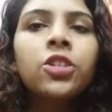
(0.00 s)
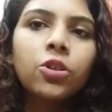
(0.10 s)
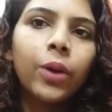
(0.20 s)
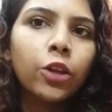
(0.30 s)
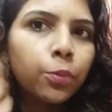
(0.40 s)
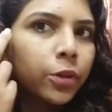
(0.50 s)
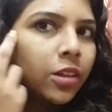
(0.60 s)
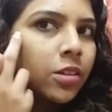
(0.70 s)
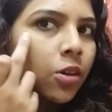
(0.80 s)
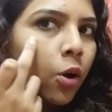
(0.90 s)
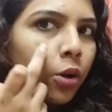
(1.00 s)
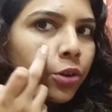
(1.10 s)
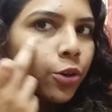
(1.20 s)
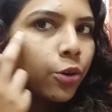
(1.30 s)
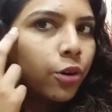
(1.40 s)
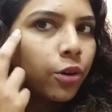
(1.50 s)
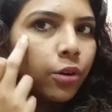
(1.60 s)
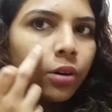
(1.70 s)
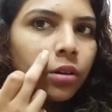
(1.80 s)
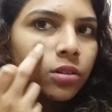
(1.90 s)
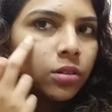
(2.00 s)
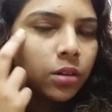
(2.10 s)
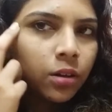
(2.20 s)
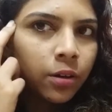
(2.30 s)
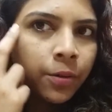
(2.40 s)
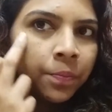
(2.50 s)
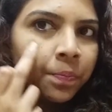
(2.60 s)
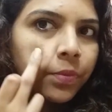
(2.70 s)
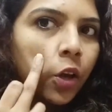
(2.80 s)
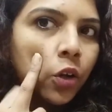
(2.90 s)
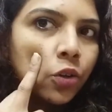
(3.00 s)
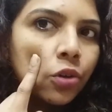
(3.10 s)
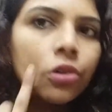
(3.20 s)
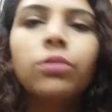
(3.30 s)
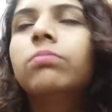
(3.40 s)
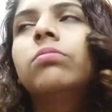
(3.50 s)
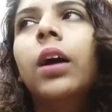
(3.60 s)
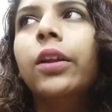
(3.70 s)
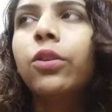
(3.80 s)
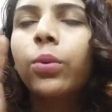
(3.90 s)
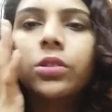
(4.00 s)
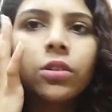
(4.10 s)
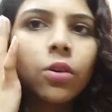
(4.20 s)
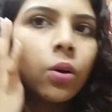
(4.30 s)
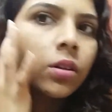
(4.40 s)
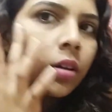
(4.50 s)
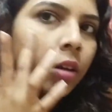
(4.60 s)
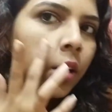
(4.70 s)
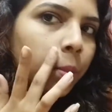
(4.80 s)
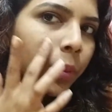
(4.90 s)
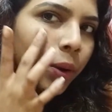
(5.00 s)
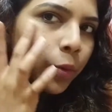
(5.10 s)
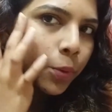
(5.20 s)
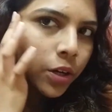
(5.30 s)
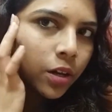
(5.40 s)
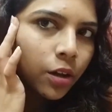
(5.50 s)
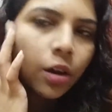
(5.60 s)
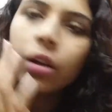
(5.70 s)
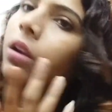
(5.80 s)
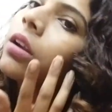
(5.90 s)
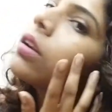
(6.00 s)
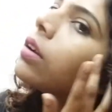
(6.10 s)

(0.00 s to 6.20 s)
So when you put this on your I don't know what's it called, but when you put it here